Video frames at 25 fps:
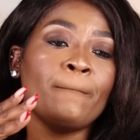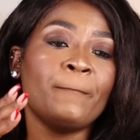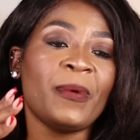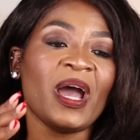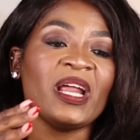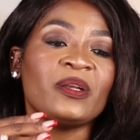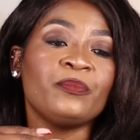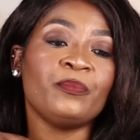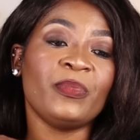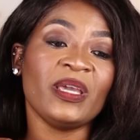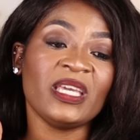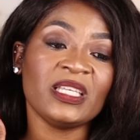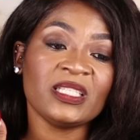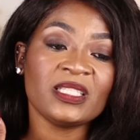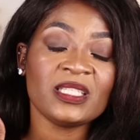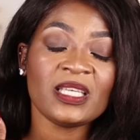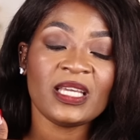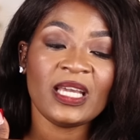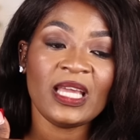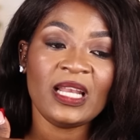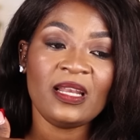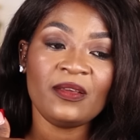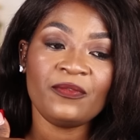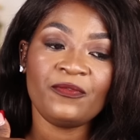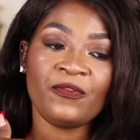but
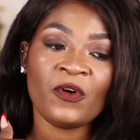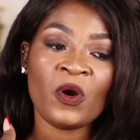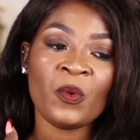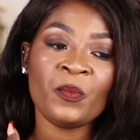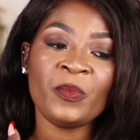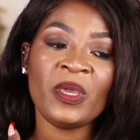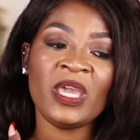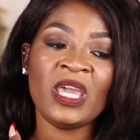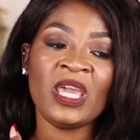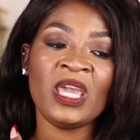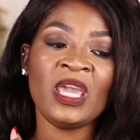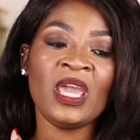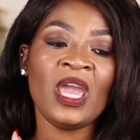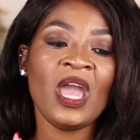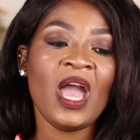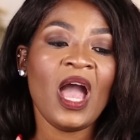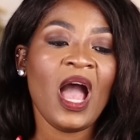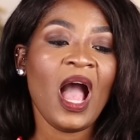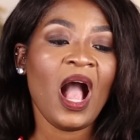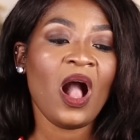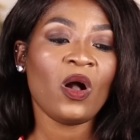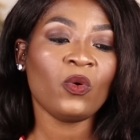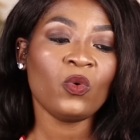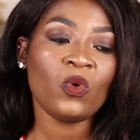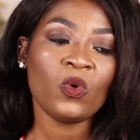basically for me
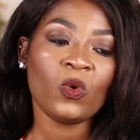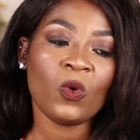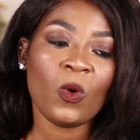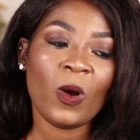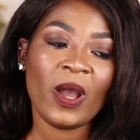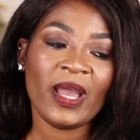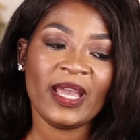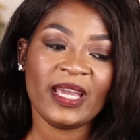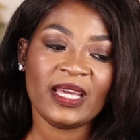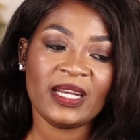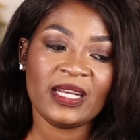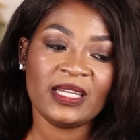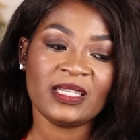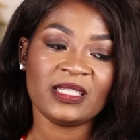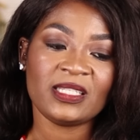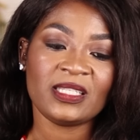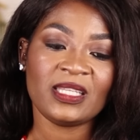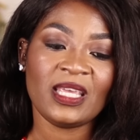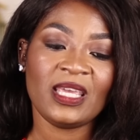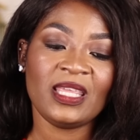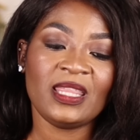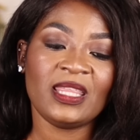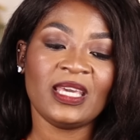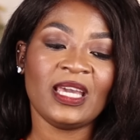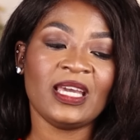i will go ahead and
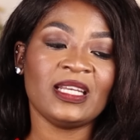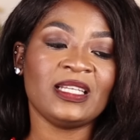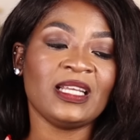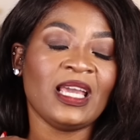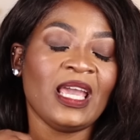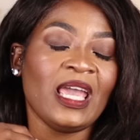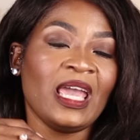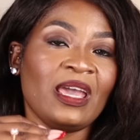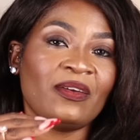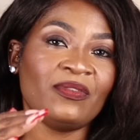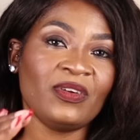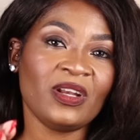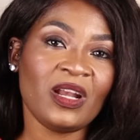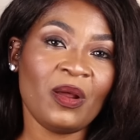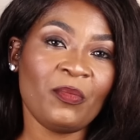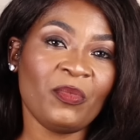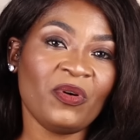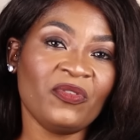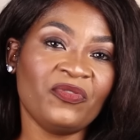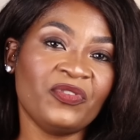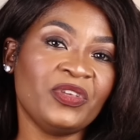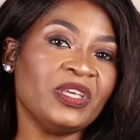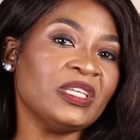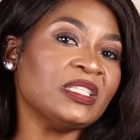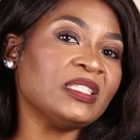say that have a
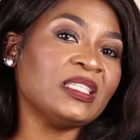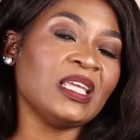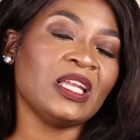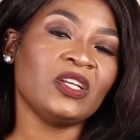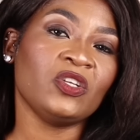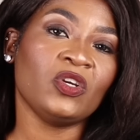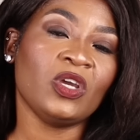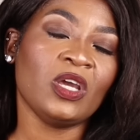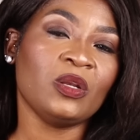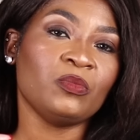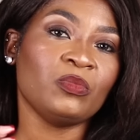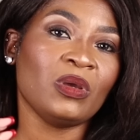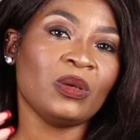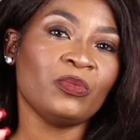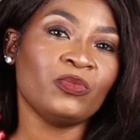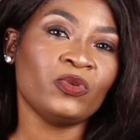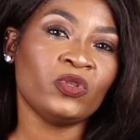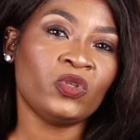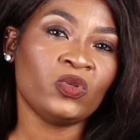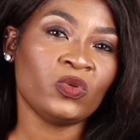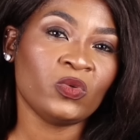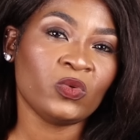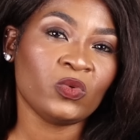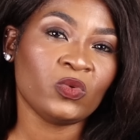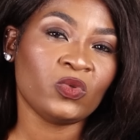number of keys that you can be
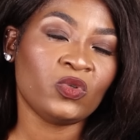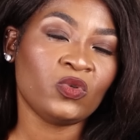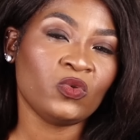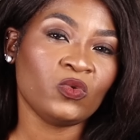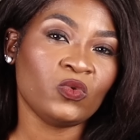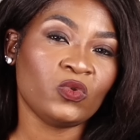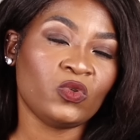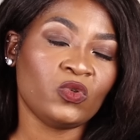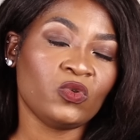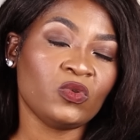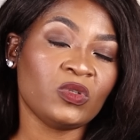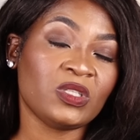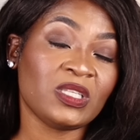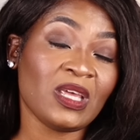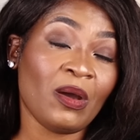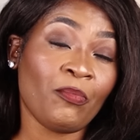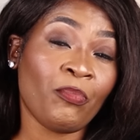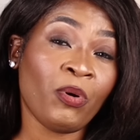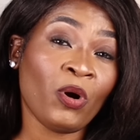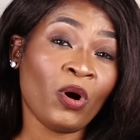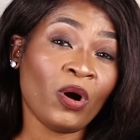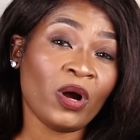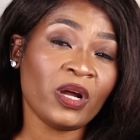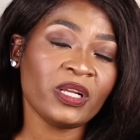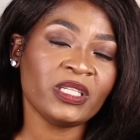able to to to
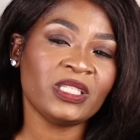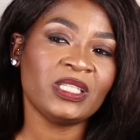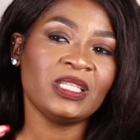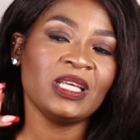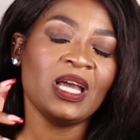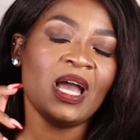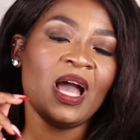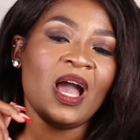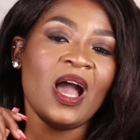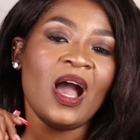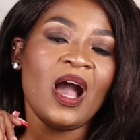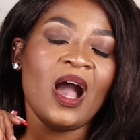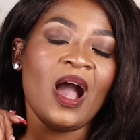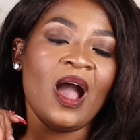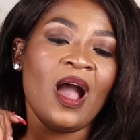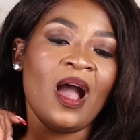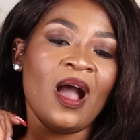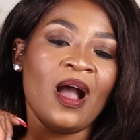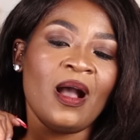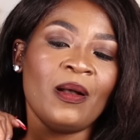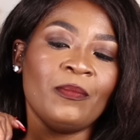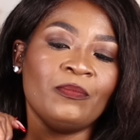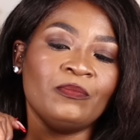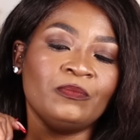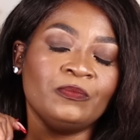support
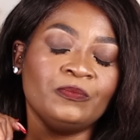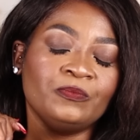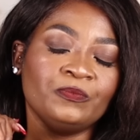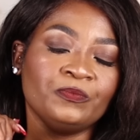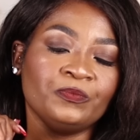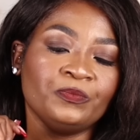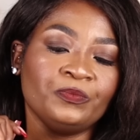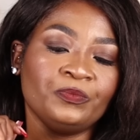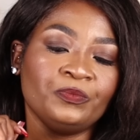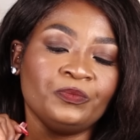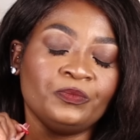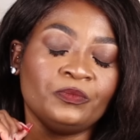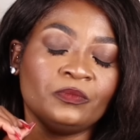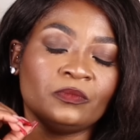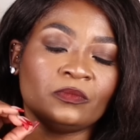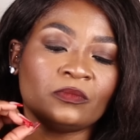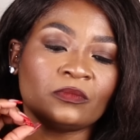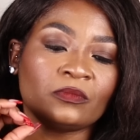um